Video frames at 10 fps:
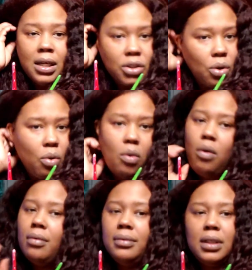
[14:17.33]

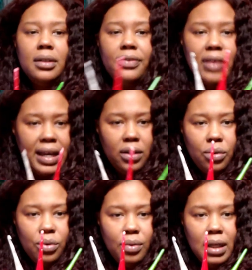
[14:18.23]
So, thank
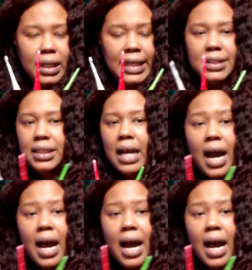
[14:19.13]
you, Nancy.